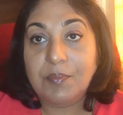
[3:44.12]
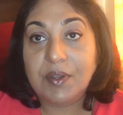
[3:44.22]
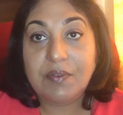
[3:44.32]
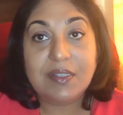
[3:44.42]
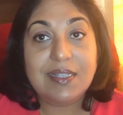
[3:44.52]

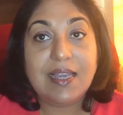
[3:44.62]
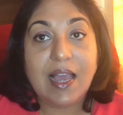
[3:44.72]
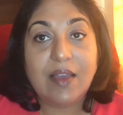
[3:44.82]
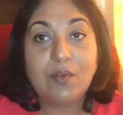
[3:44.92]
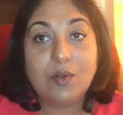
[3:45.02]
Previously
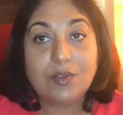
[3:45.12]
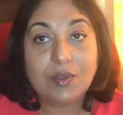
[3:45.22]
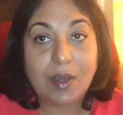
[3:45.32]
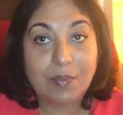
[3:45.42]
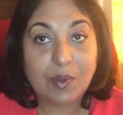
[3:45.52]
I have
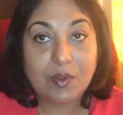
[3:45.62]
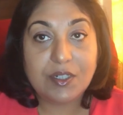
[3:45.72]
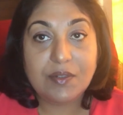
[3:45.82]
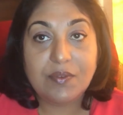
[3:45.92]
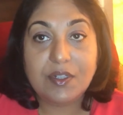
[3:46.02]
also
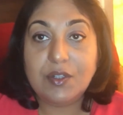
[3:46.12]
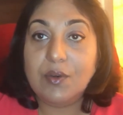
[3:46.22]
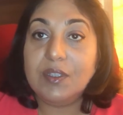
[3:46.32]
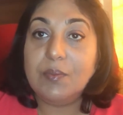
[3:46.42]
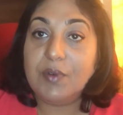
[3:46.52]
uploaded a video
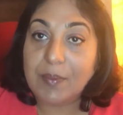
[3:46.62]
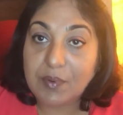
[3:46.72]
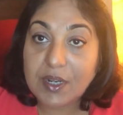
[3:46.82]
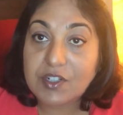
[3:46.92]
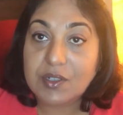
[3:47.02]
on the
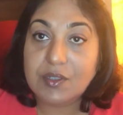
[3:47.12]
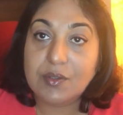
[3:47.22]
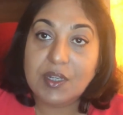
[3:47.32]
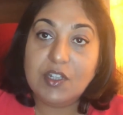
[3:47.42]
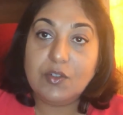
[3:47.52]
preparations
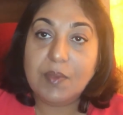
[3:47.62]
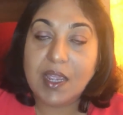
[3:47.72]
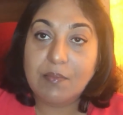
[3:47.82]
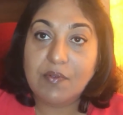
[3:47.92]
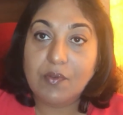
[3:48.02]
you need to
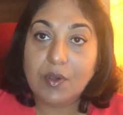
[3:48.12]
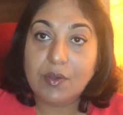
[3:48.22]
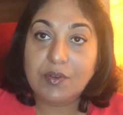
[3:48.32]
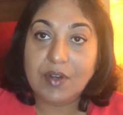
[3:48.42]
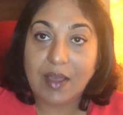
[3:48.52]
make before
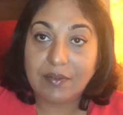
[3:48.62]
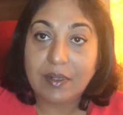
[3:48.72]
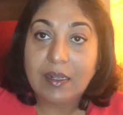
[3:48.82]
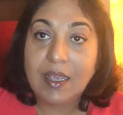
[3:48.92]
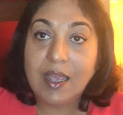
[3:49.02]
you travel,